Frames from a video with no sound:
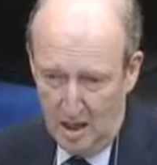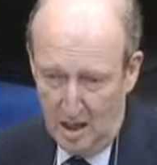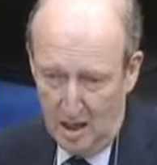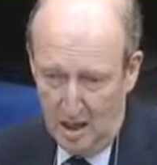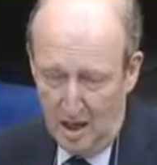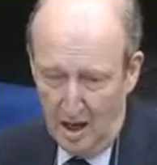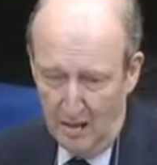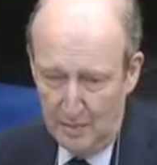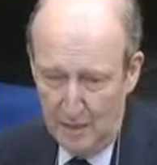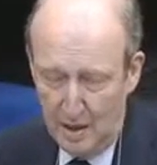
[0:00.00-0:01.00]

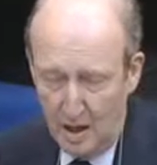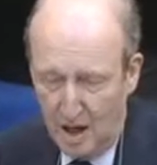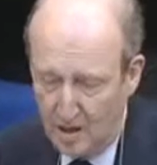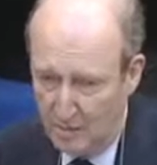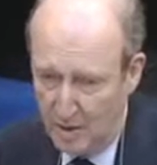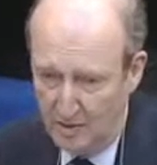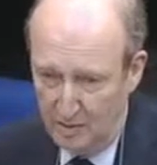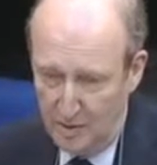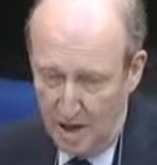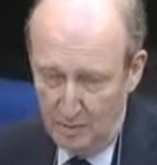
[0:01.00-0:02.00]
I've spent a large amount
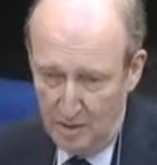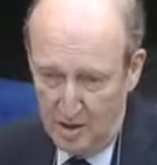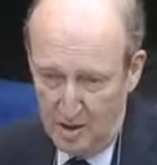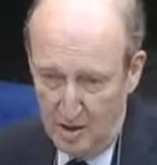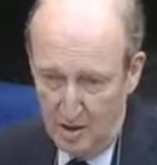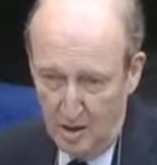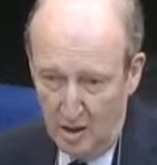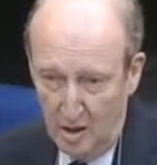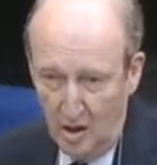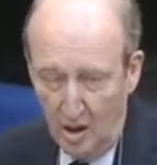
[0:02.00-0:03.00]
of time this year
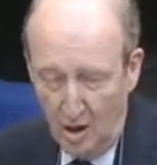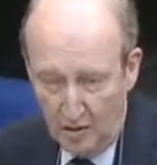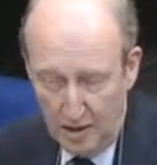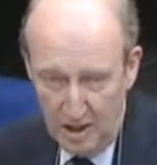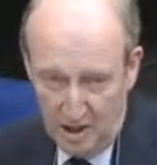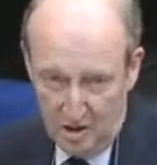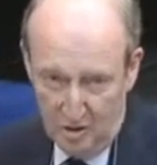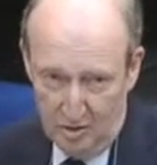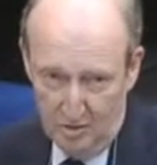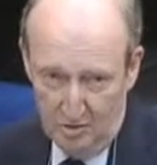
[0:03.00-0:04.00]
on these
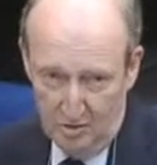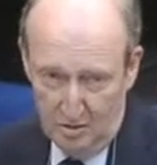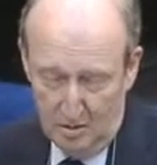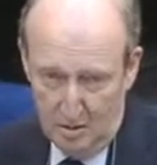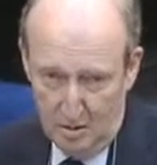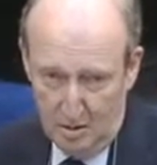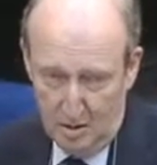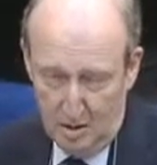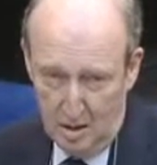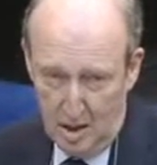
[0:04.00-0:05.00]
issues,
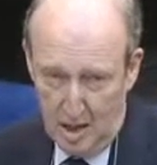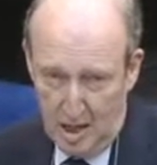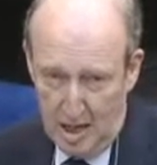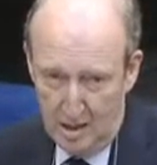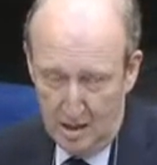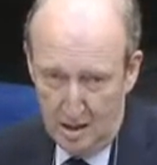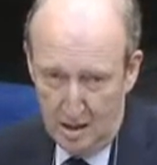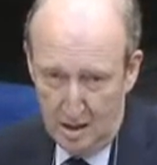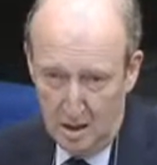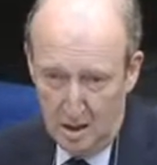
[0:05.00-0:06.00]
and
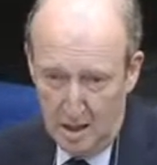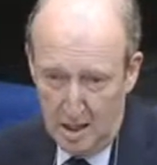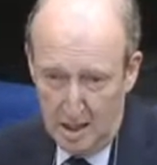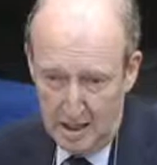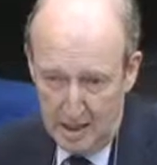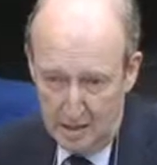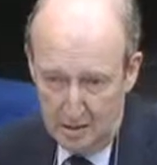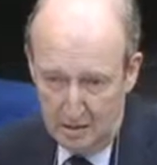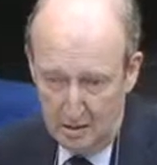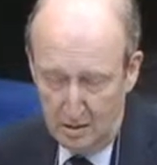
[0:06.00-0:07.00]
indeed
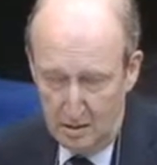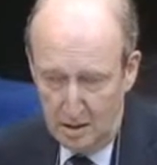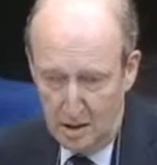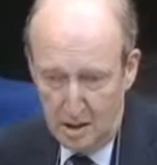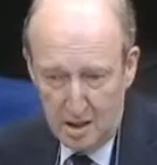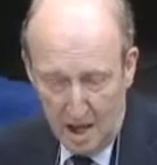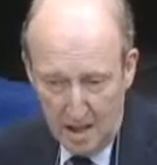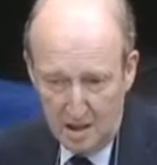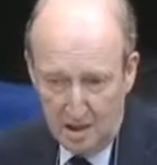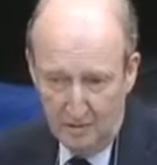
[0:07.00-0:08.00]
the
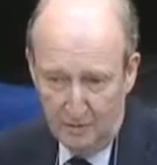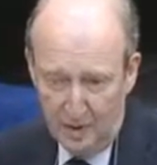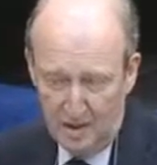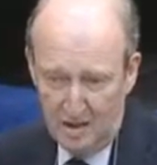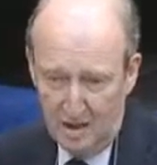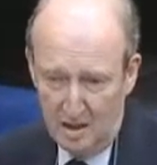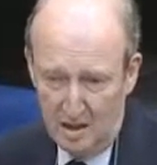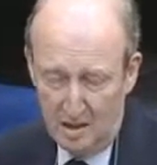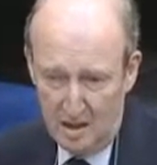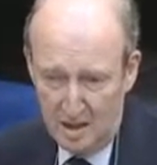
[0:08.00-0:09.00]
signs and the figures and the
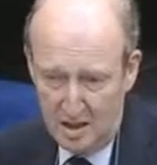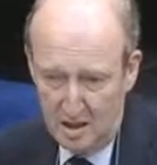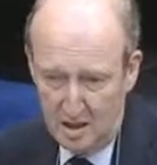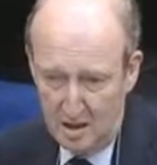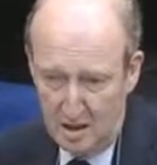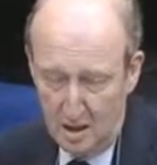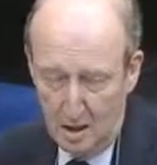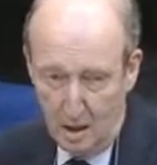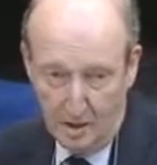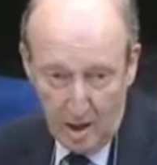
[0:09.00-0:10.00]
statistics
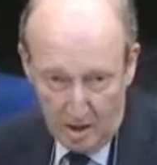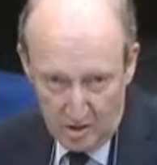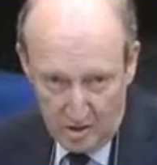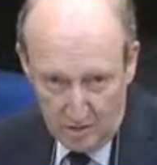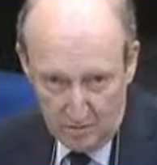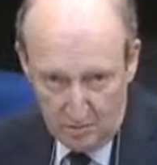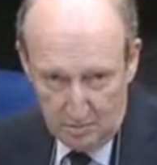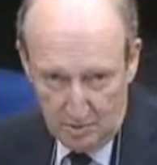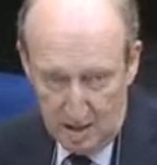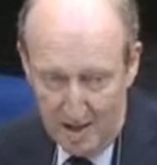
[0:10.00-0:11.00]
are encouraging.
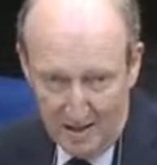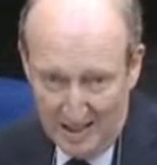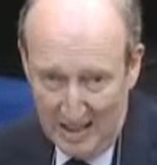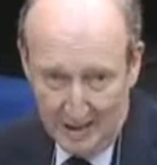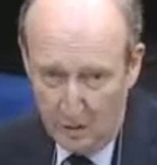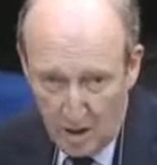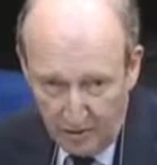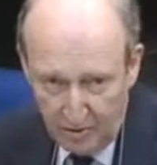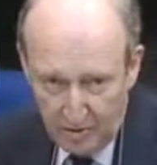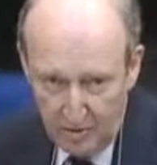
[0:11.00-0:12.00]
They're nothing like good
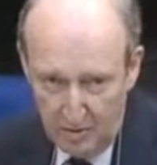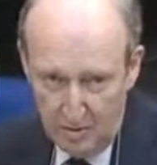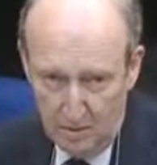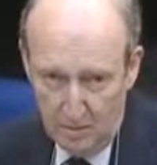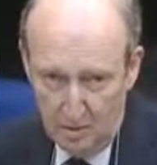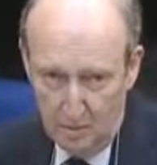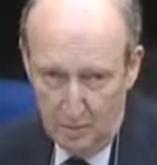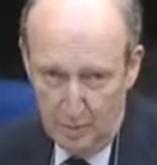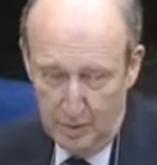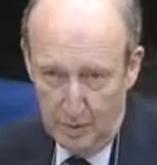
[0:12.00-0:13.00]
enough,
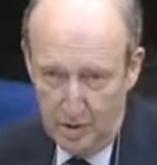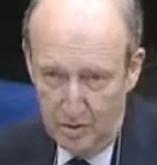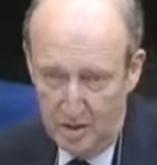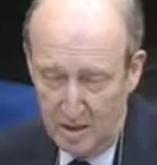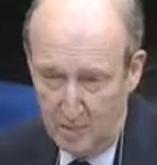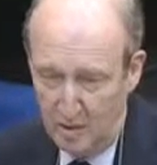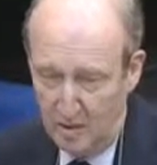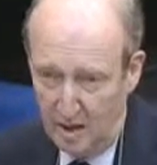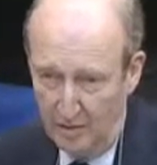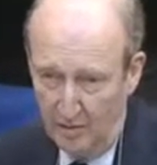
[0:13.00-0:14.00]
but we do seem to
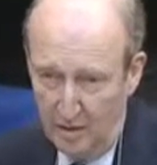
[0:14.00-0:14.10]
have